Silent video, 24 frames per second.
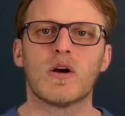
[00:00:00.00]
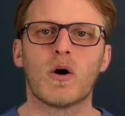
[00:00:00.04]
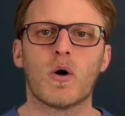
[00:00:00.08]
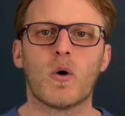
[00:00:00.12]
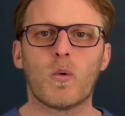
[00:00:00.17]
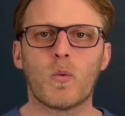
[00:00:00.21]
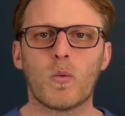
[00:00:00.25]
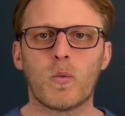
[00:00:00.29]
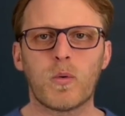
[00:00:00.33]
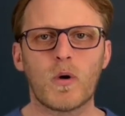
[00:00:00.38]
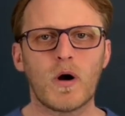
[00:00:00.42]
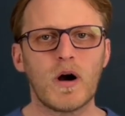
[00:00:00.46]

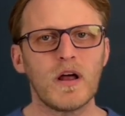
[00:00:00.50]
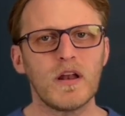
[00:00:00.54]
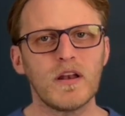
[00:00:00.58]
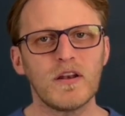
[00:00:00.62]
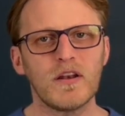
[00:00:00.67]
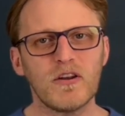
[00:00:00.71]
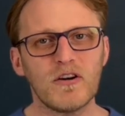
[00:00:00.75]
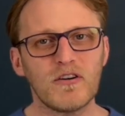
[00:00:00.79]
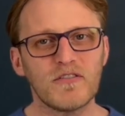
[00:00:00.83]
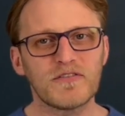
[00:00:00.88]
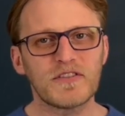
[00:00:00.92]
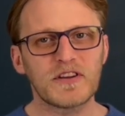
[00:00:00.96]

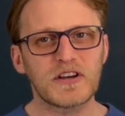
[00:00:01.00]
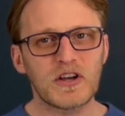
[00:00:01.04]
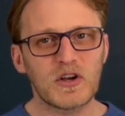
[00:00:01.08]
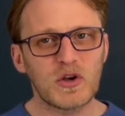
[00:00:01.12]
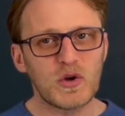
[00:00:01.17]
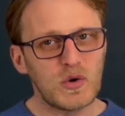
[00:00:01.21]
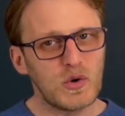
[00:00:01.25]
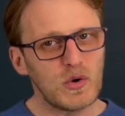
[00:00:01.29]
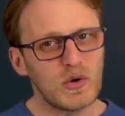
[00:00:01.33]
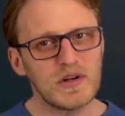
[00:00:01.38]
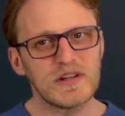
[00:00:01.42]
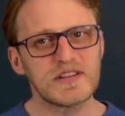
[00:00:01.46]
One of the
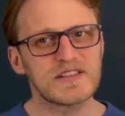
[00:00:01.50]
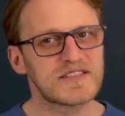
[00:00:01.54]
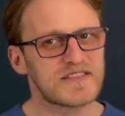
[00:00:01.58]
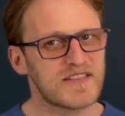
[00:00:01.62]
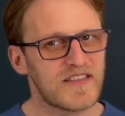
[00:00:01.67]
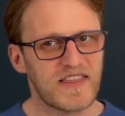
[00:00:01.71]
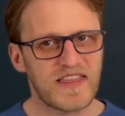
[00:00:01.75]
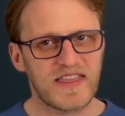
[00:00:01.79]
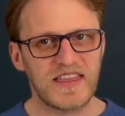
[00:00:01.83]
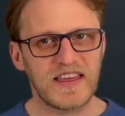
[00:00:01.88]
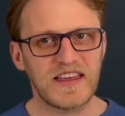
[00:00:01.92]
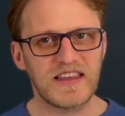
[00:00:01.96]
coolest
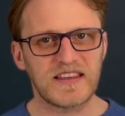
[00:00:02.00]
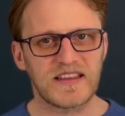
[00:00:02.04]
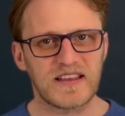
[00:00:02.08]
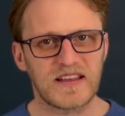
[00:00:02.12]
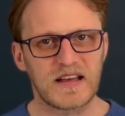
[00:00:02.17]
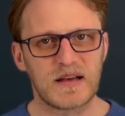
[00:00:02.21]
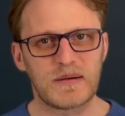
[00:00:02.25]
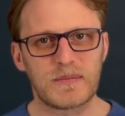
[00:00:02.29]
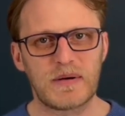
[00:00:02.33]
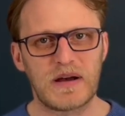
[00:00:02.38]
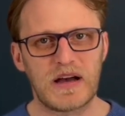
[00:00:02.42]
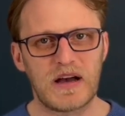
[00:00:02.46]
things
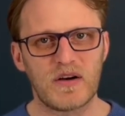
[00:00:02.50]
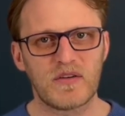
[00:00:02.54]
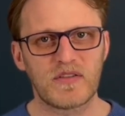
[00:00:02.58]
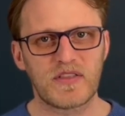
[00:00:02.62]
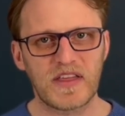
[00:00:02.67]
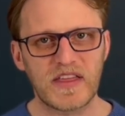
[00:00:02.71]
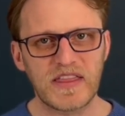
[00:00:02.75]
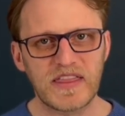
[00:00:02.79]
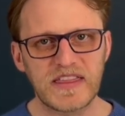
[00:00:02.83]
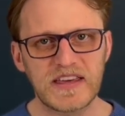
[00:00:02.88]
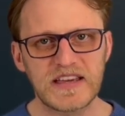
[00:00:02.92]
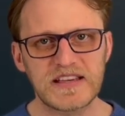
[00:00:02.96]
about
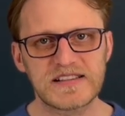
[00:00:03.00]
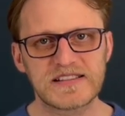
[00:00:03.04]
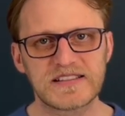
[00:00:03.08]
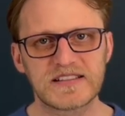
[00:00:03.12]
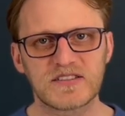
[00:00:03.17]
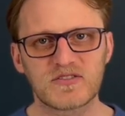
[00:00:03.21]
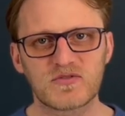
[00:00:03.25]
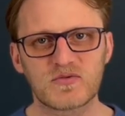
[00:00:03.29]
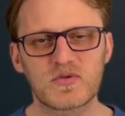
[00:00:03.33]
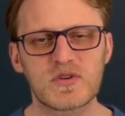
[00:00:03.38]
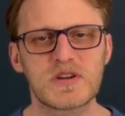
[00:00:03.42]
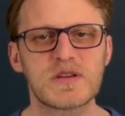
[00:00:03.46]
this
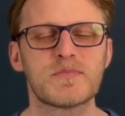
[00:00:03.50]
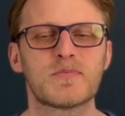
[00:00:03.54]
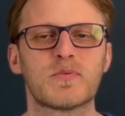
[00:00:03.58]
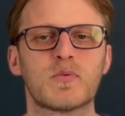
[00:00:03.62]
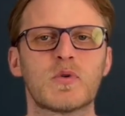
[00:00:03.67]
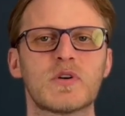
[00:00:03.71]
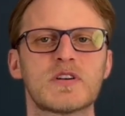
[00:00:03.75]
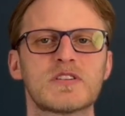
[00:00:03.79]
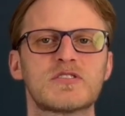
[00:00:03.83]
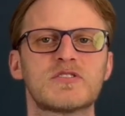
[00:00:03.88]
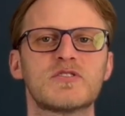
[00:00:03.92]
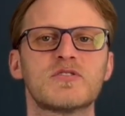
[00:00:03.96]
trip
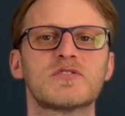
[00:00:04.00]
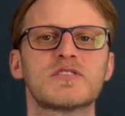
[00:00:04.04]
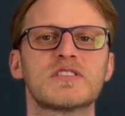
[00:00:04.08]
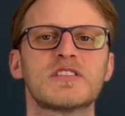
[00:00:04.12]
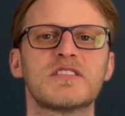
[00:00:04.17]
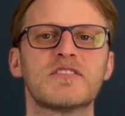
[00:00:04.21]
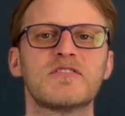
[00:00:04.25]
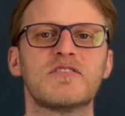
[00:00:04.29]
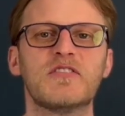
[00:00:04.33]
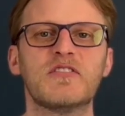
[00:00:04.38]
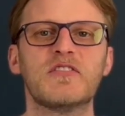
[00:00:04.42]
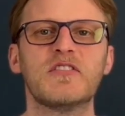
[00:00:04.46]
was
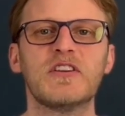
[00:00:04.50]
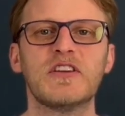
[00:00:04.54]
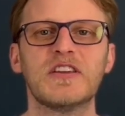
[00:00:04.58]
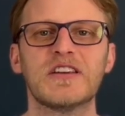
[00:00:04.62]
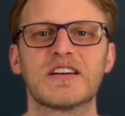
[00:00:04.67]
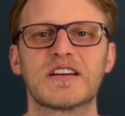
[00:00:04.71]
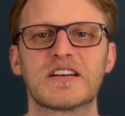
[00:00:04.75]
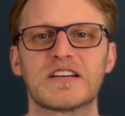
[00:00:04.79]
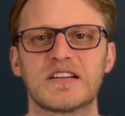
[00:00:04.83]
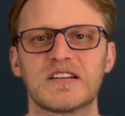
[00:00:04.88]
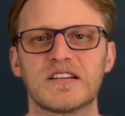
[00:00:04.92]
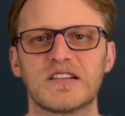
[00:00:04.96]
using
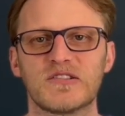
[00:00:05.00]
vehicle